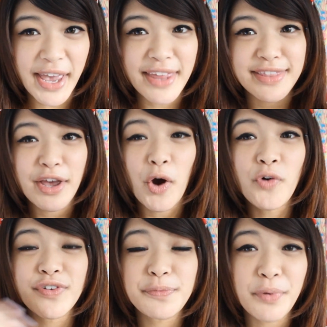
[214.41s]
and they
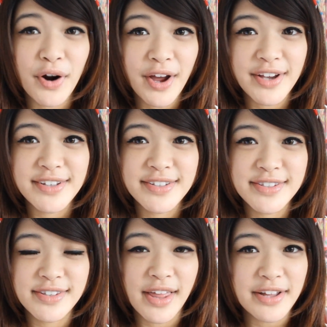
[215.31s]

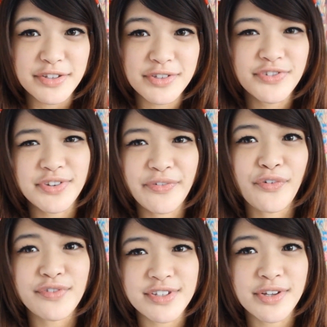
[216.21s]
overprice that
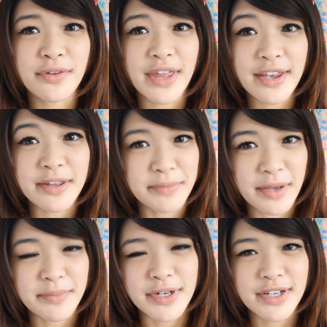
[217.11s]
so they can
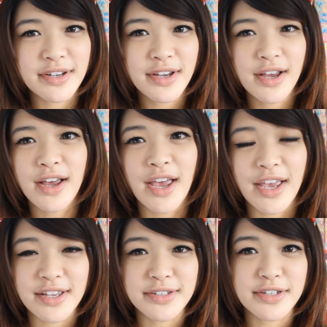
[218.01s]
make money,
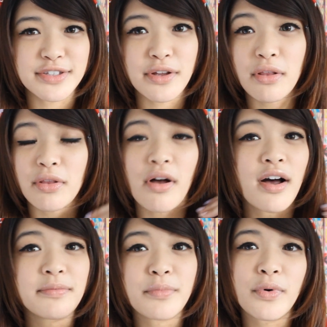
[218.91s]
and it's a
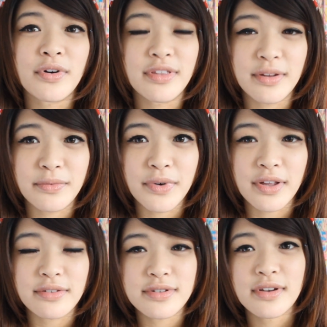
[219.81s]
lot more than
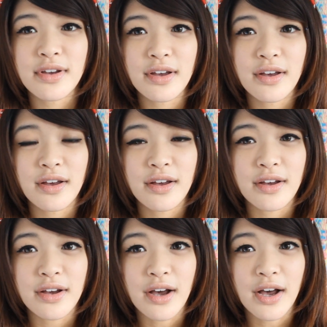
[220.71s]
what
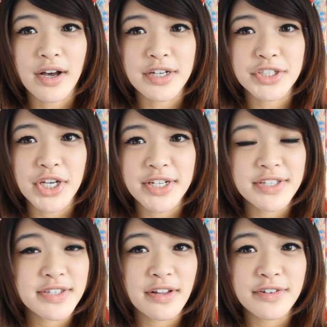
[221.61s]

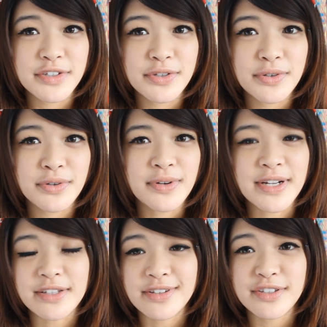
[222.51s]
Chinese sellers do,
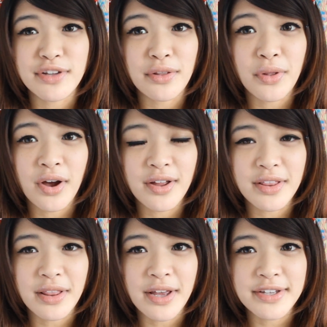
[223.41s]
and it's a
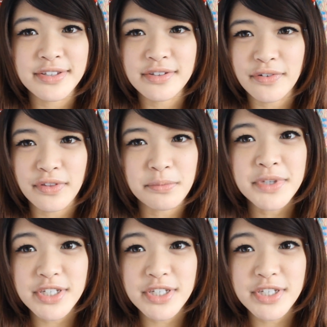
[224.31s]
lot less of the